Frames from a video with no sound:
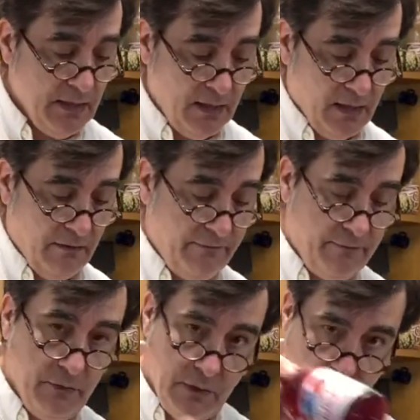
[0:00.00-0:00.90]
of
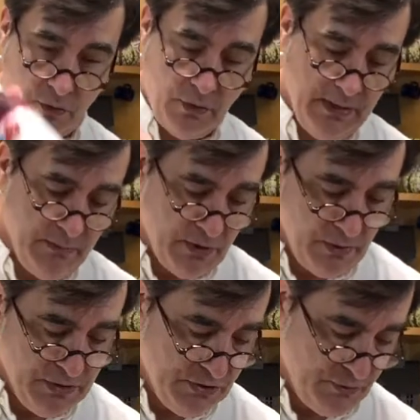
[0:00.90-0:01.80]

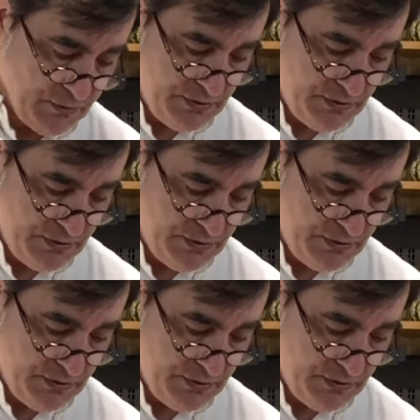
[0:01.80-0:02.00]
cranberry juice.